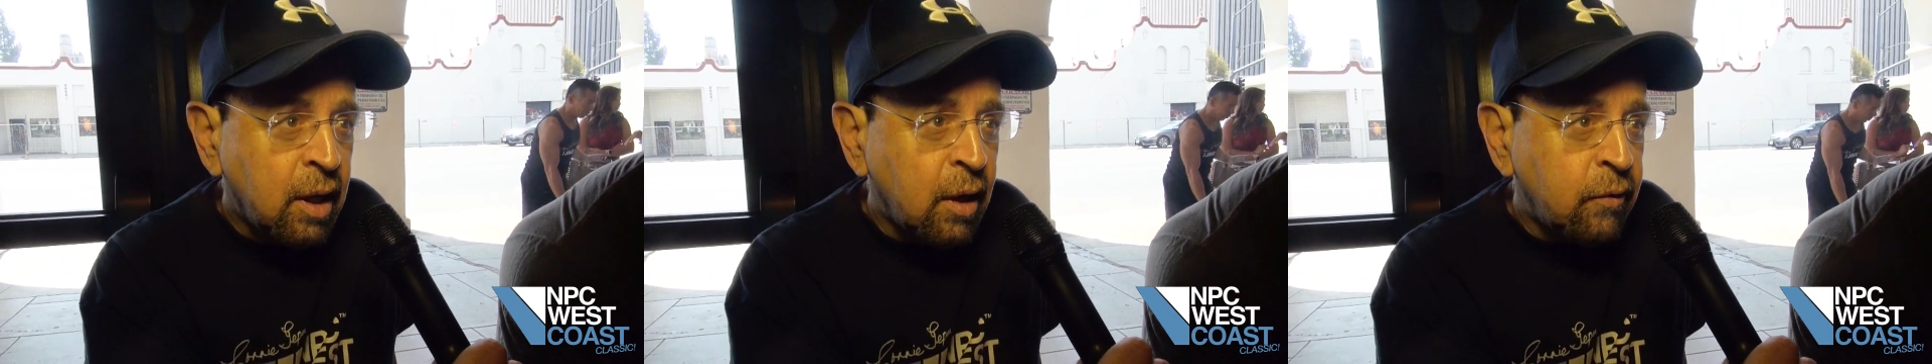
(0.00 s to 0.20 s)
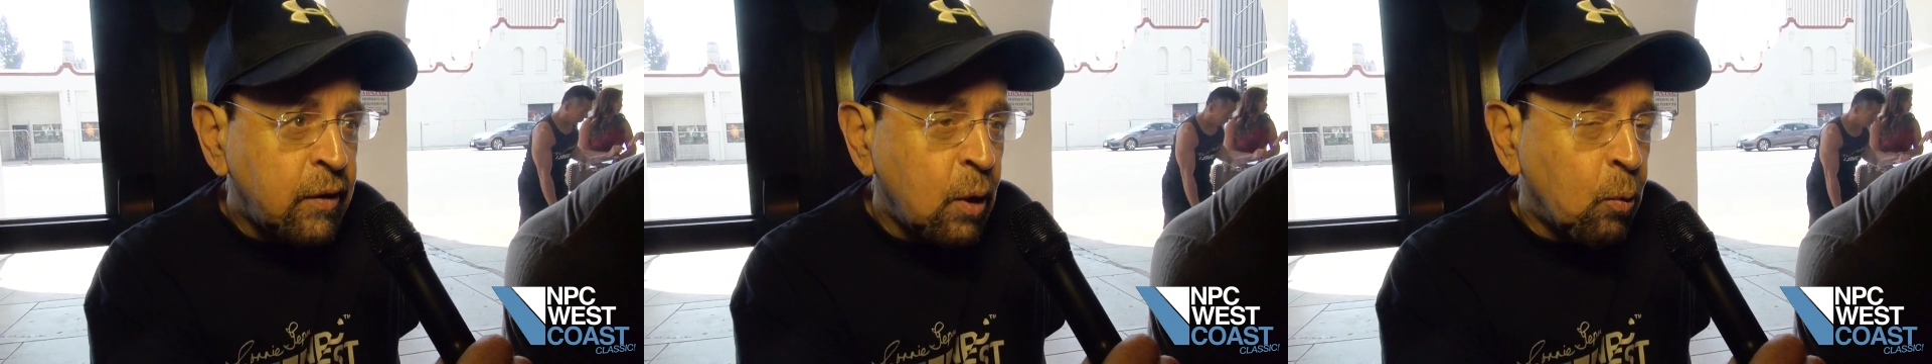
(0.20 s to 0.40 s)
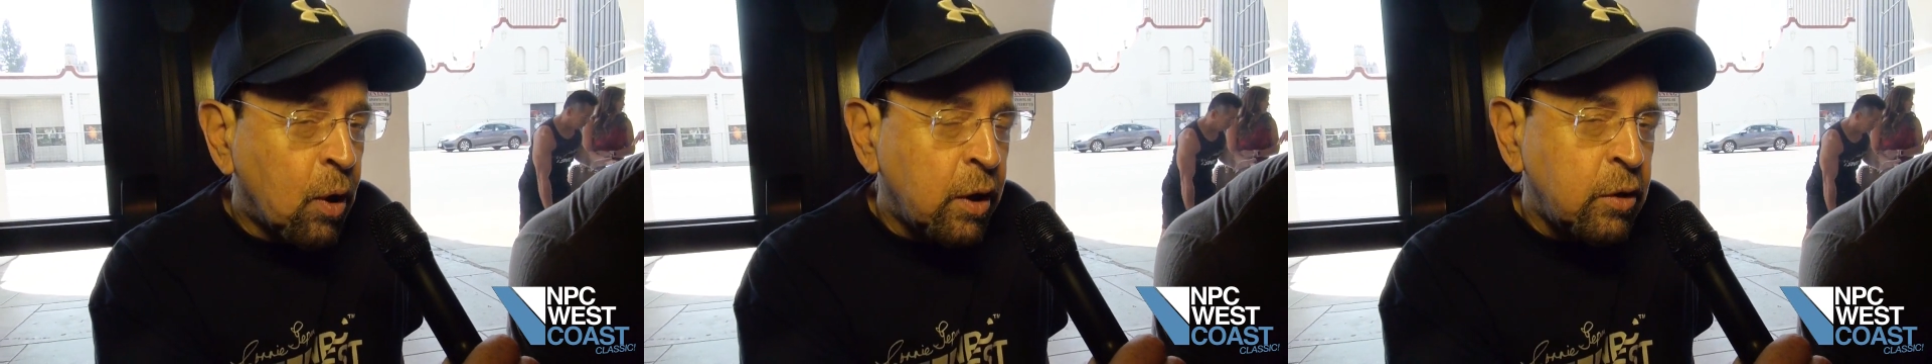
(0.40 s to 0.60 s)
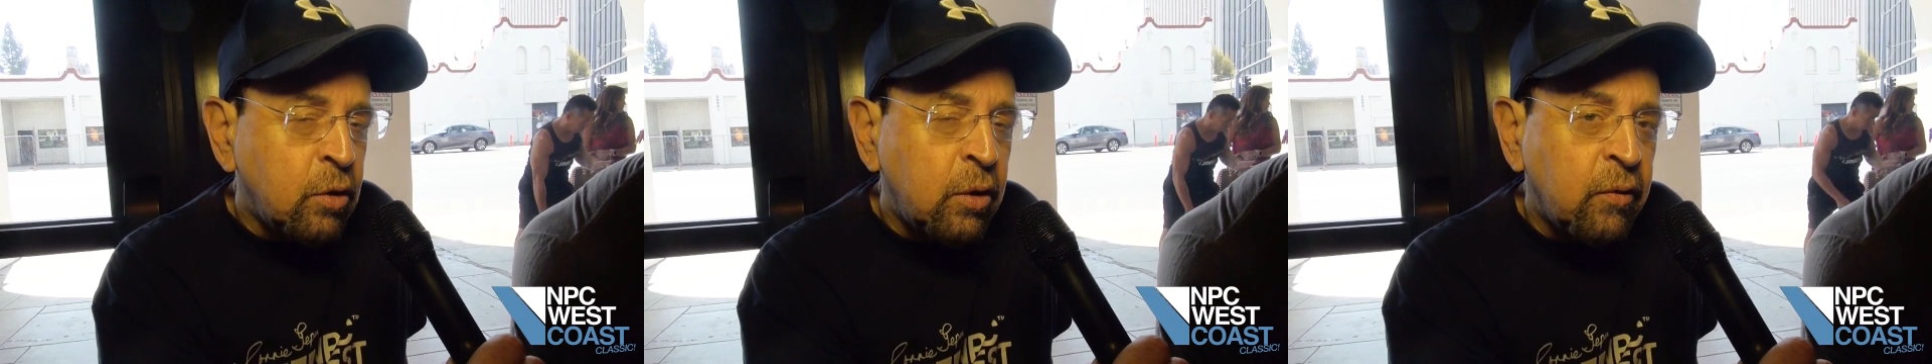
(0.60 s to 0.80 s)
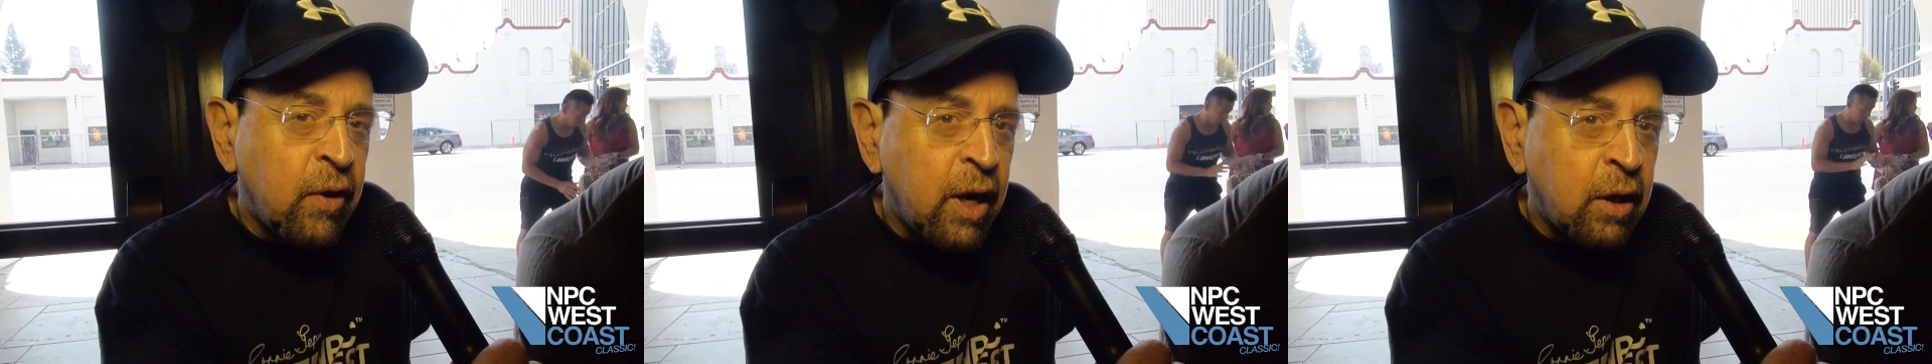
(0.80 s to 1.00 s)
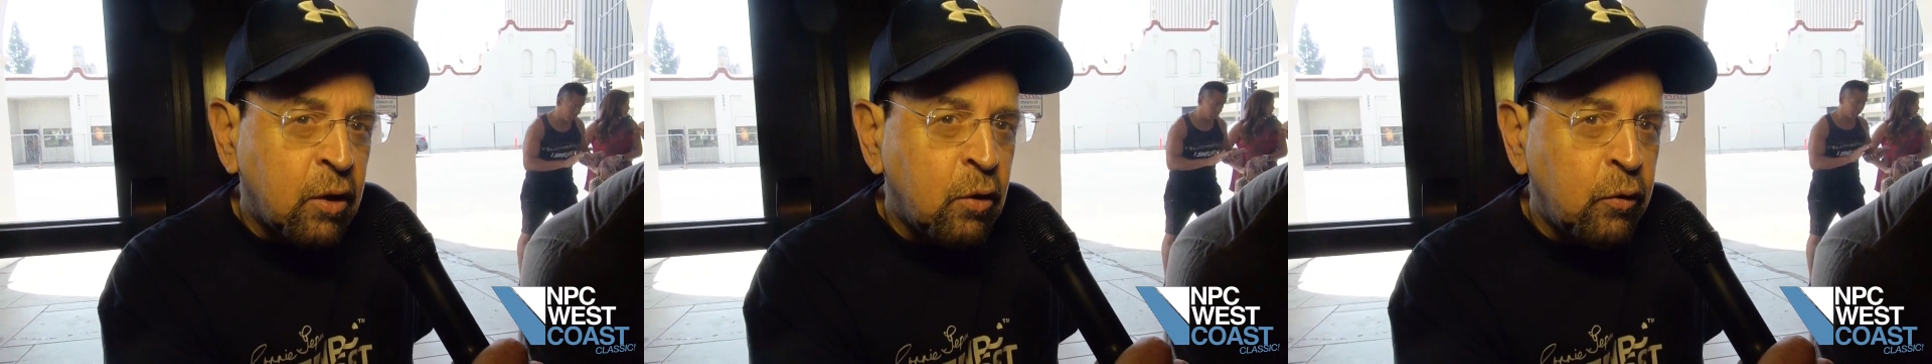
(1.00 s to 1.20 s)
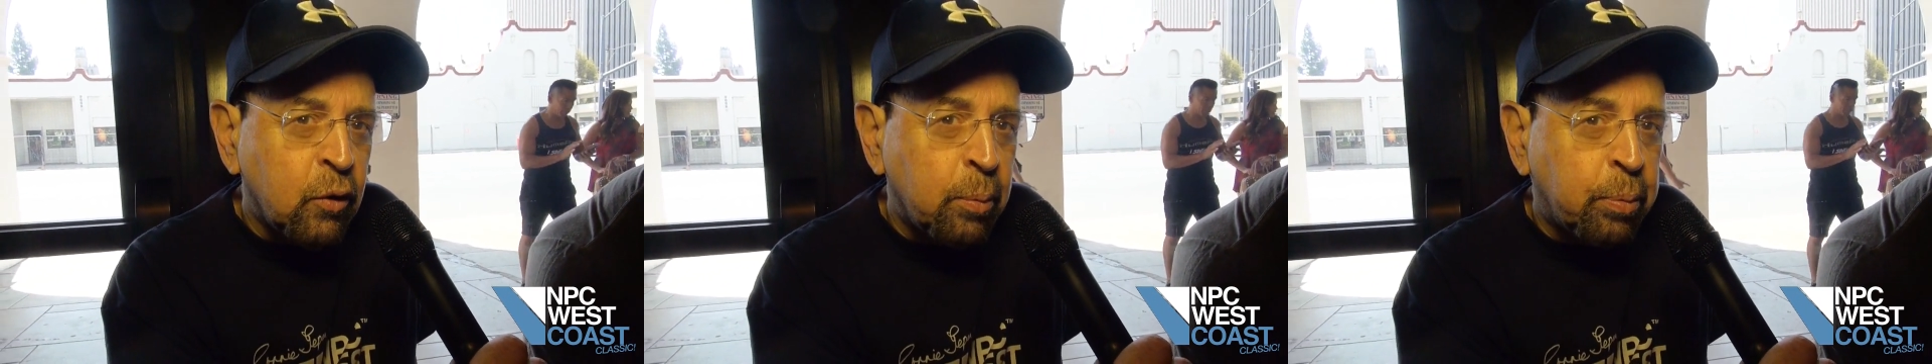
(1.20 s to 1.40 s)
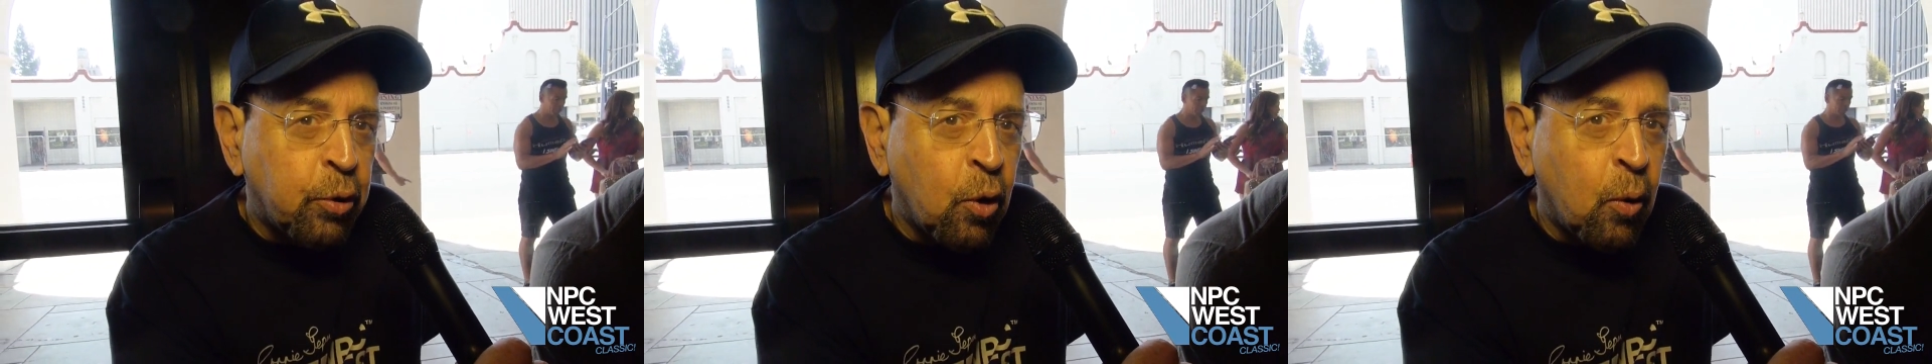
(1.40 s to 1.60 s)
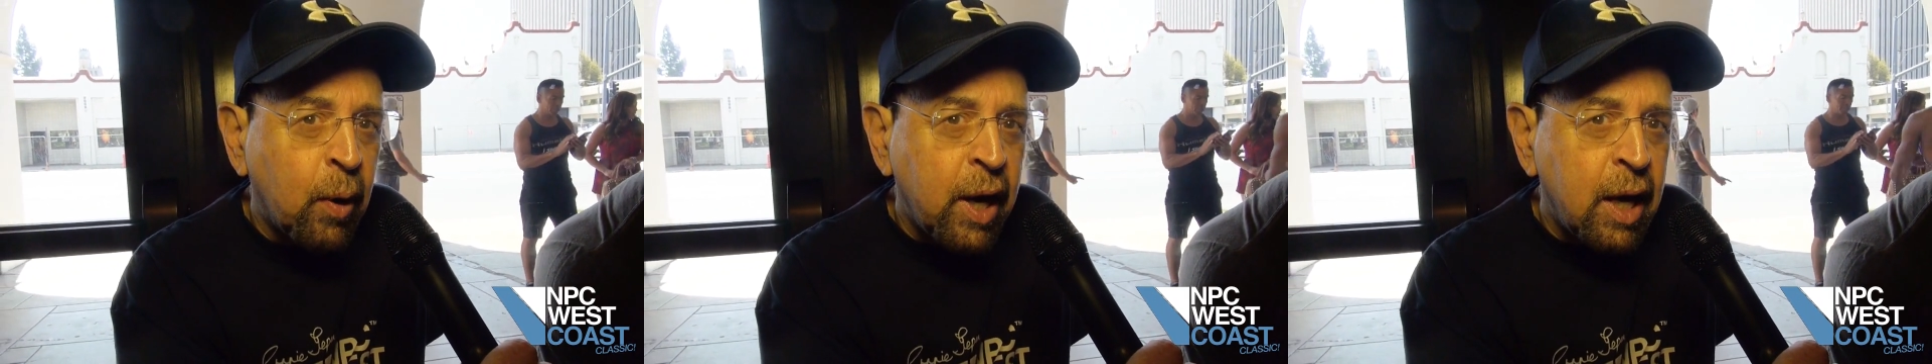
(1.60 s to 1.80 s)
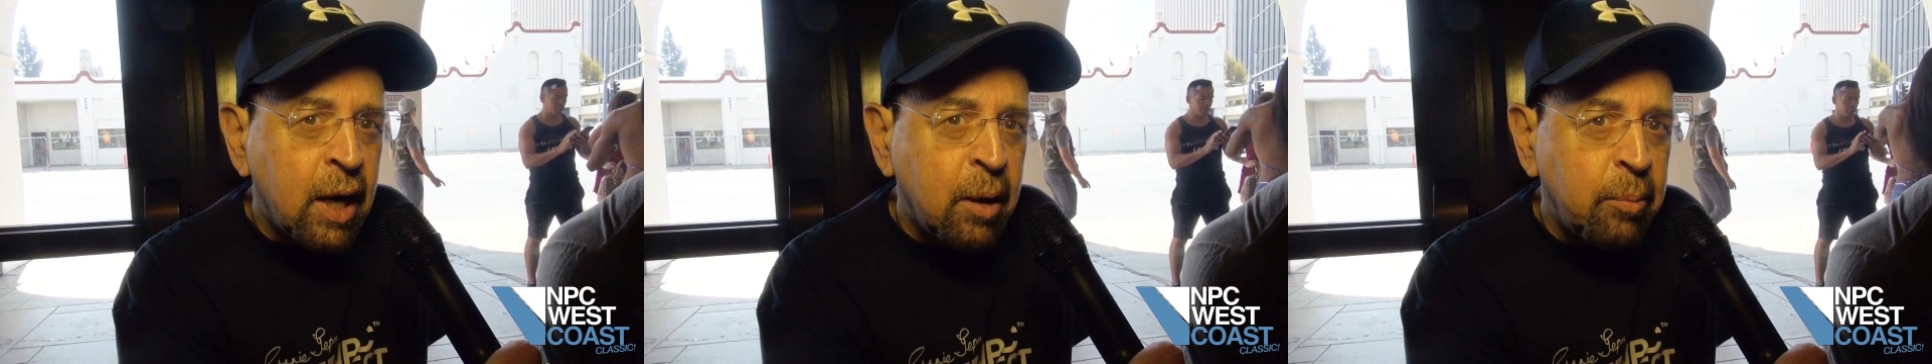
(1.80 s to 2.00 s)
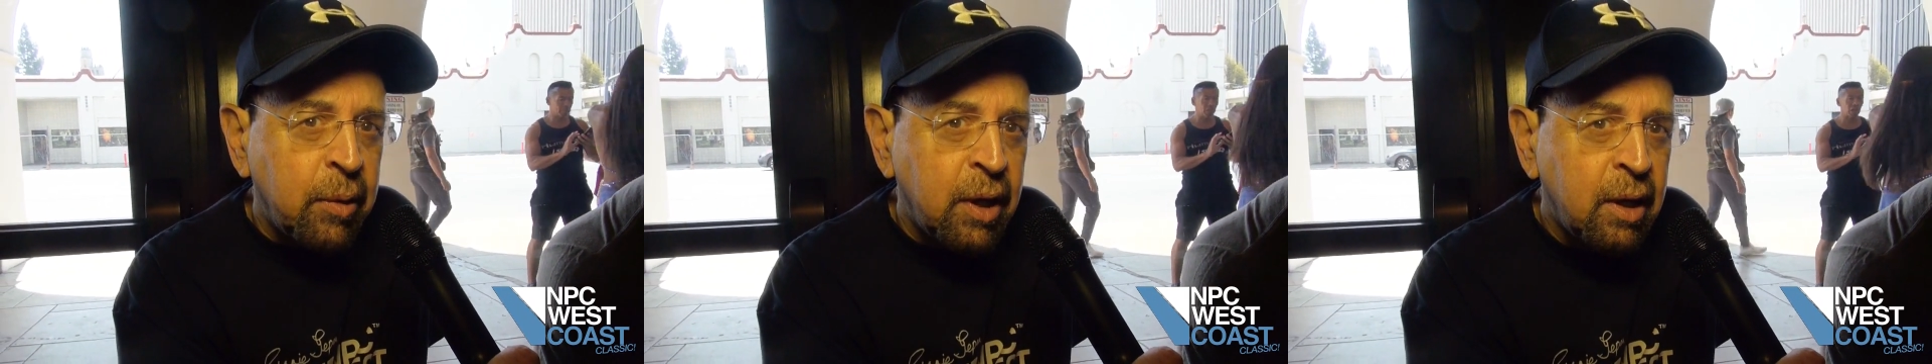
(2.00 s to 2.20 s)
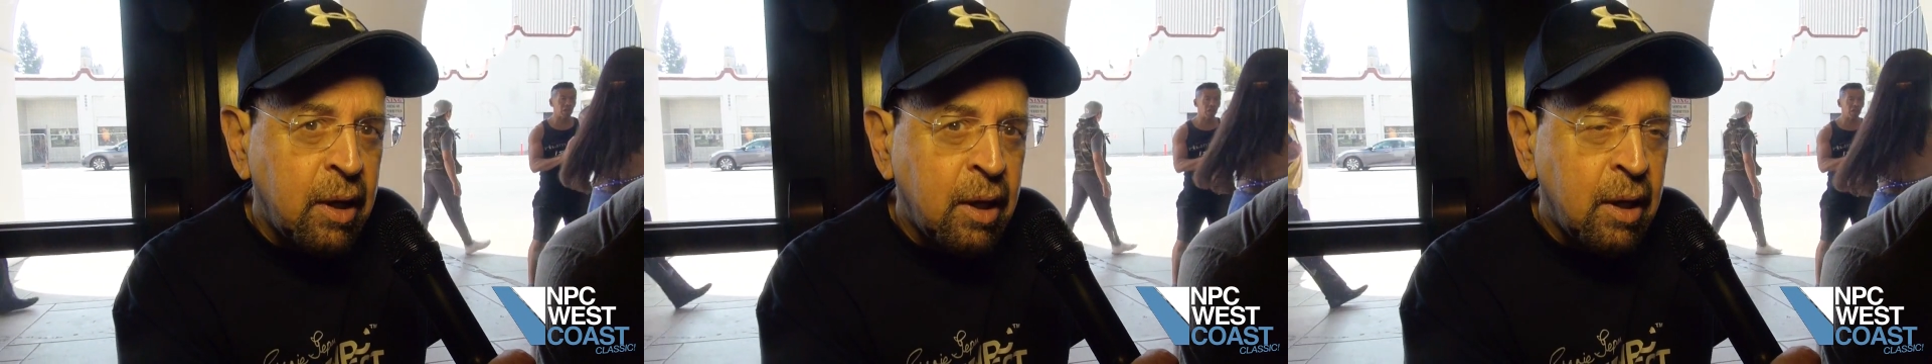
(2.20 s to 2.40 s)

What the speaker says: If they want to do the Vancouver Pro-Am,